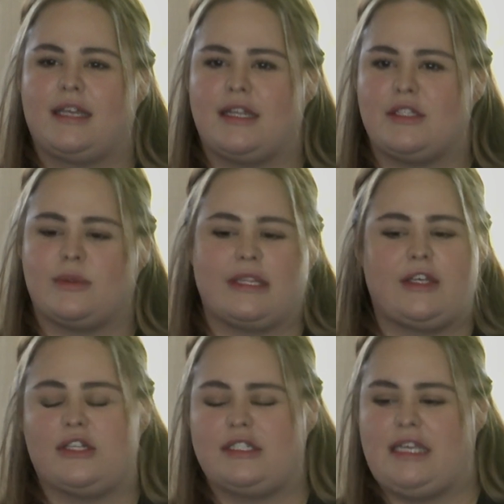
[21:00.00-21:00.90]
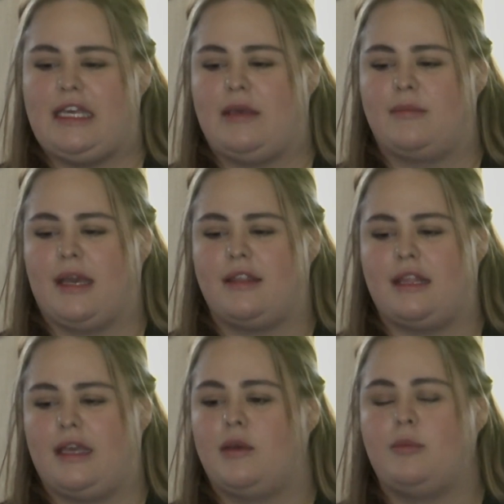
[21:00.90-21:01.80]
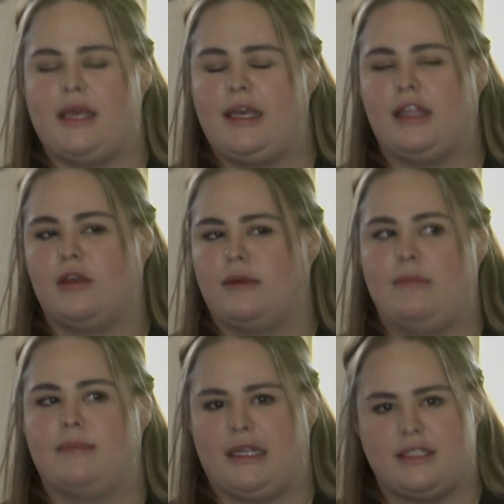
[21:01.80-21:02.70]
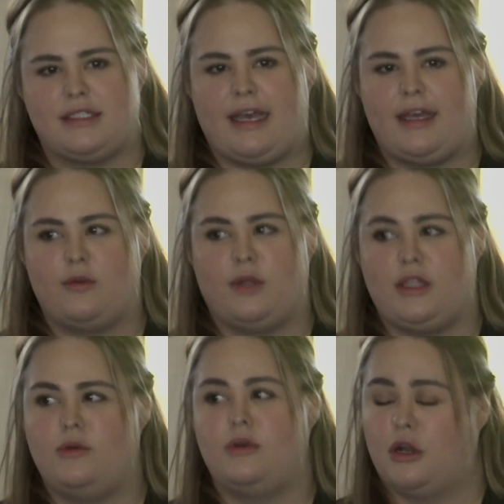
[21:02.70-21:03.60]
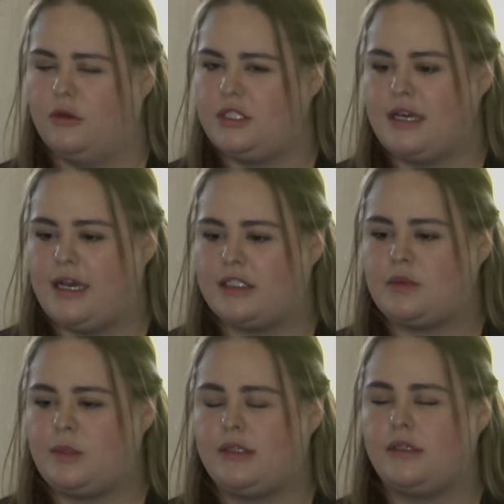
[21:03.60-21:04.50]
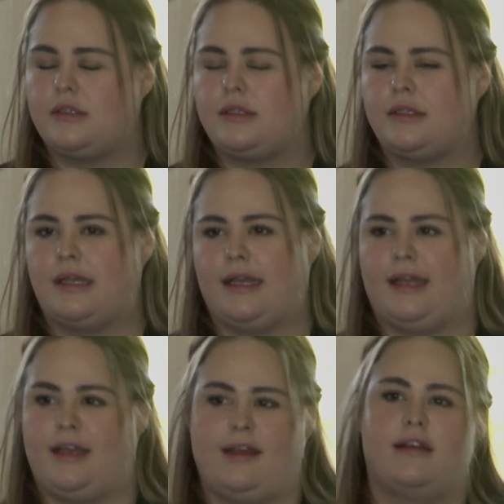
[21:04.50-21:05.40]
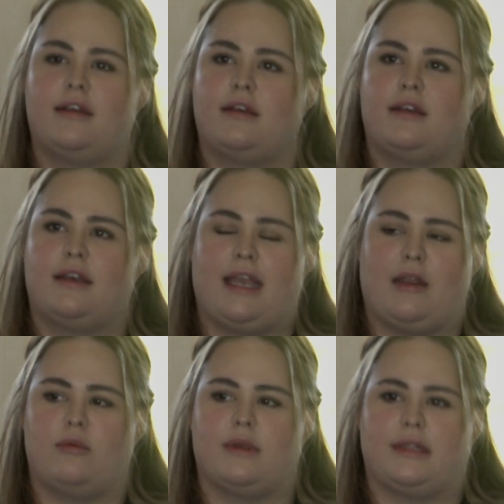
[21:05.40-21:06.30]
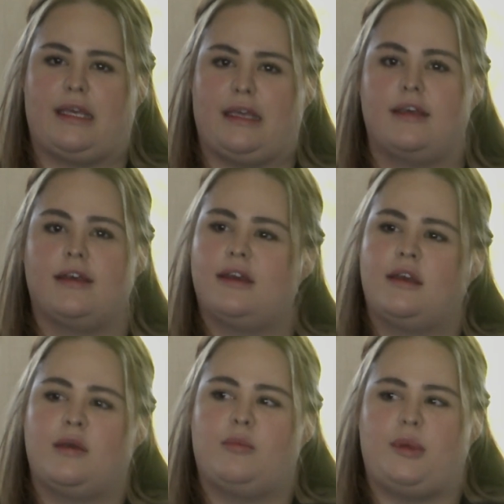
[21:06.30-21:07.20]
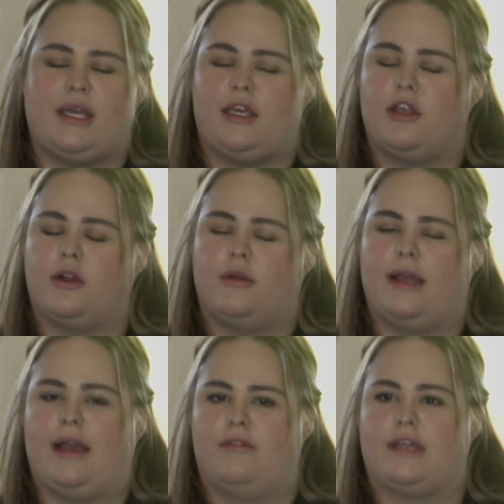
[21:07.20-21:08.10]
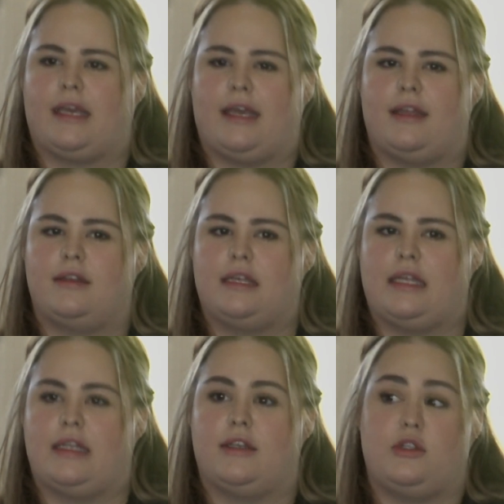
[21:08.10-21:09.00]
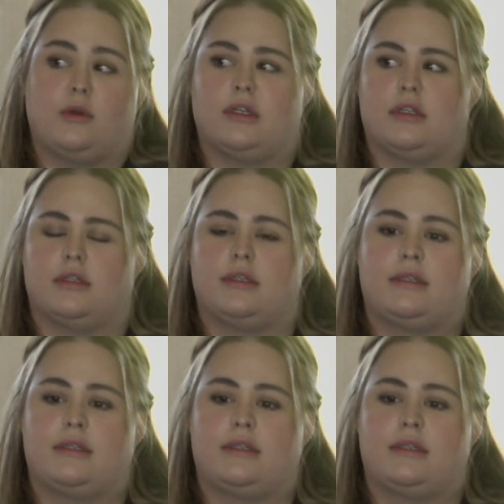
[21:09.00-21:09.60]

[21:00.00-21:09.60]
It's a really good team. I think being in the right mindset when you go to the hospital, and really being your own advocate in your